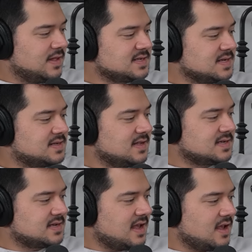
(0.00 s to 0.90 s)
this is this
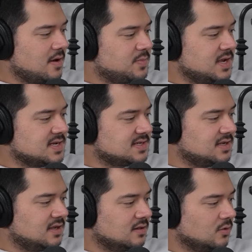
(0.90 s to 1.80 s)
is a, a
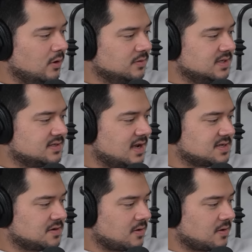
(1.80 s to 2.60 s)
PC loyalty test,